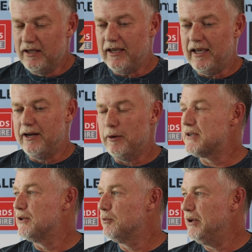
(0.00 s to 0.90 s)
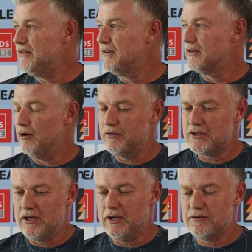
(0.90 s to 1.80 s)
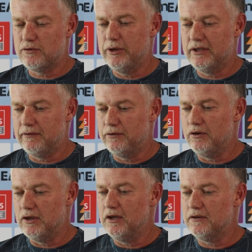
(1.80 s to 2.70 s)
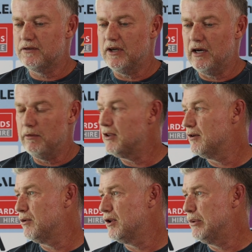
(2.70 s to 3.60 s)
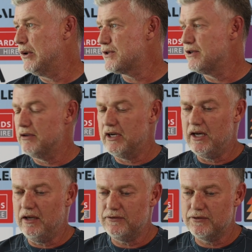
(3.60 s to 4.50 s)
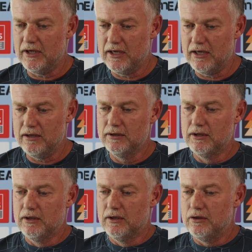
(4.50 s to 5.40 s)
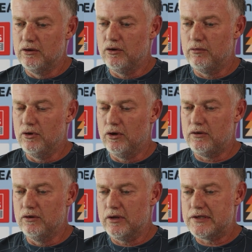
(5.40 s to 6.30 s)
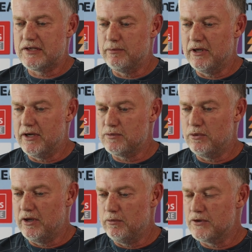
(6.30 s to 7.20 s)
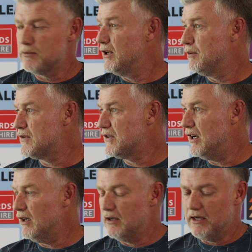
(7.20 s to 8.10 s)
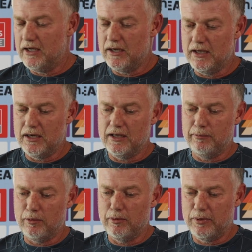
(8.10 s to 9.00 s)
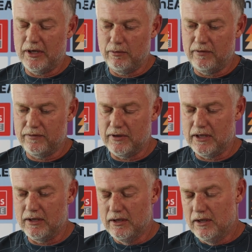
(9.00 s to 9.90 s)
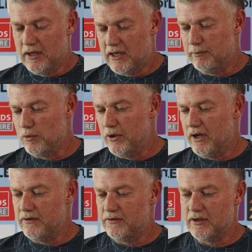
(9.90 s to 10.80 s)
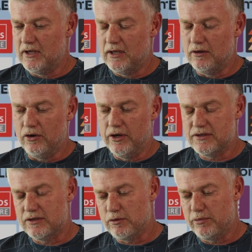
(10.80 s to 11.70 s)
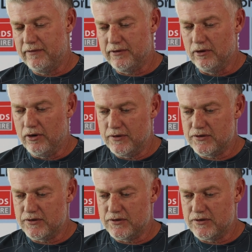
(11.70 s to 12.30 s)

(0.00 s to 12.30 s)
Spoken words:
Yeah, it helps a little bit. Obviously, he's tweaked a few things with the personnel that he has. Not as similar as what he was when he was here. They probably play with a couple of wingers and 9s that drop off the line.